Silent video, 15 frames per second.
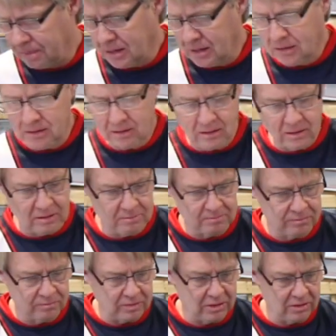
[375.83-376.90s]
And
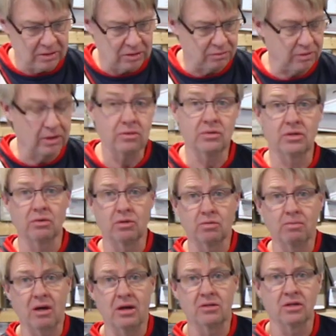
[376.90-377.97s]
if you look at the frequency
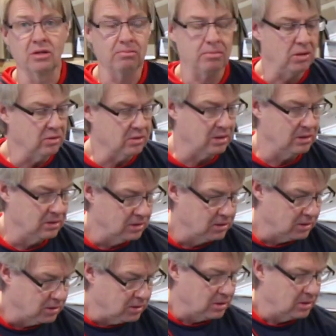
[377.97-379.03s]
response of the Polk,
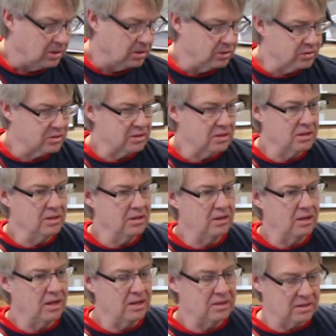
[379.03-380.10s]
you'll see
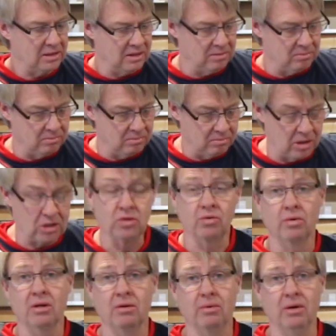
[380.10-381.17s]
that it measured
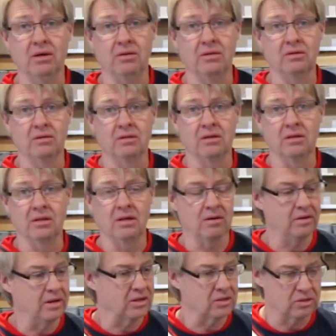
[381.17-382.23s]
really well. The
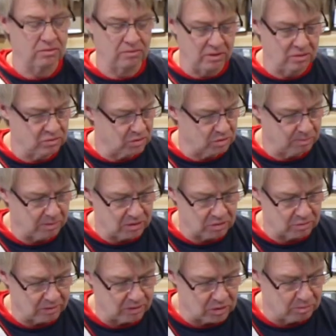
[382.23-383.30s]
on-axis frequency
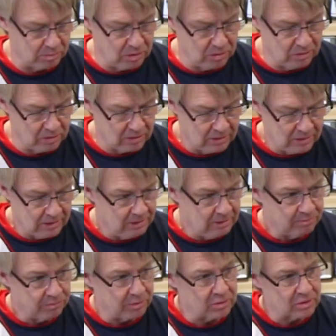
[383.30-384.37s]
response was really smooth.
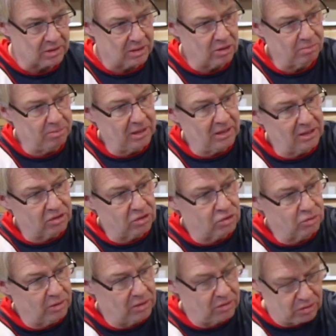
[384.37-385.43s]
There was a little peek at the
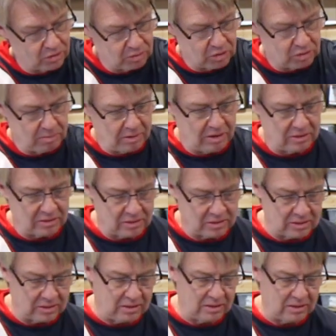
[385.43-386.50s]
tweeter's
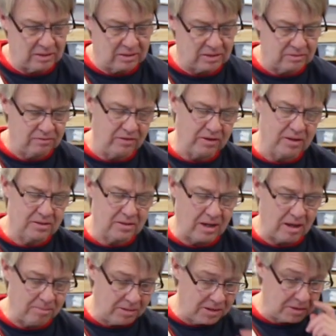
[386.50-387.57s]
response at the very
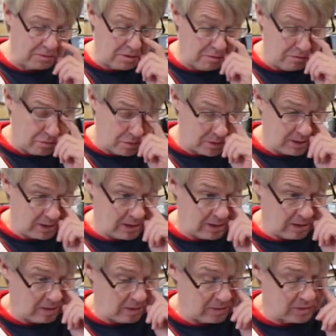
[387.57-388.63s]
top end, around 14
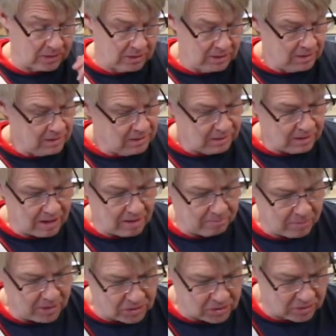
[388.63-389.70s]
kHz.
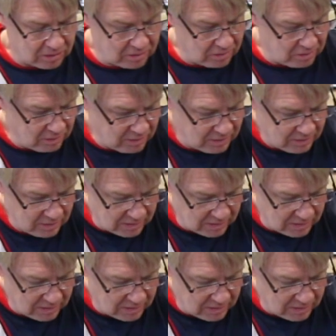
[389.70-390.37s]
Not much, though.